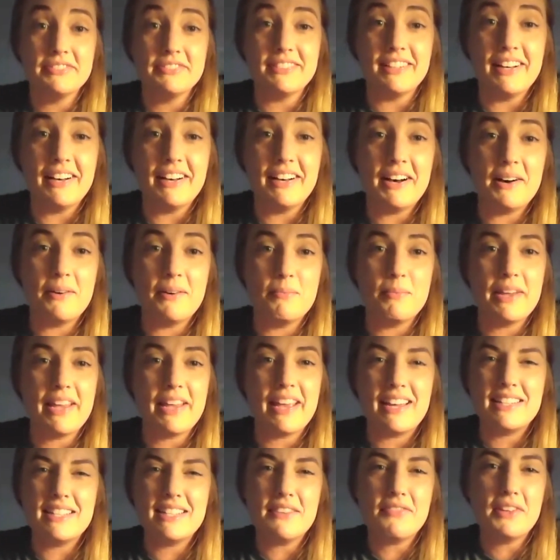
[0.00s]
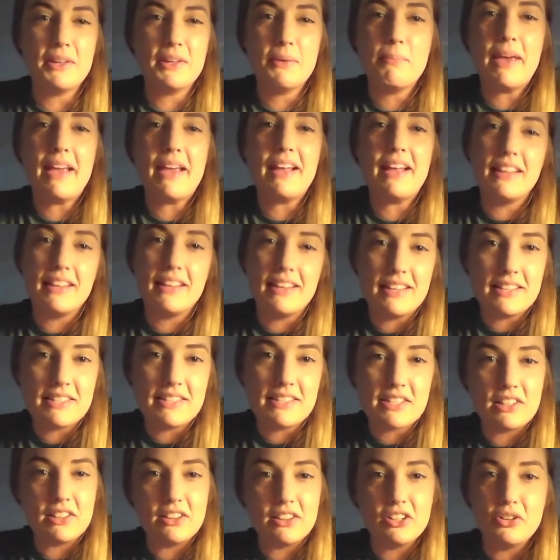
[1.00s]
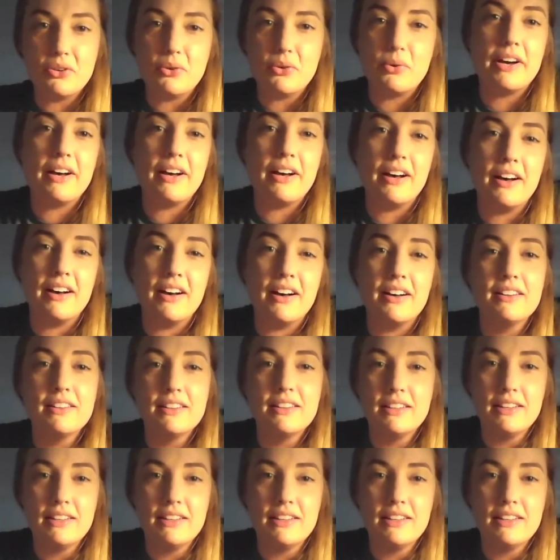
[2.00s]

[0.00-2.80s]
But yeah, definitely Bailey's, Kahlua,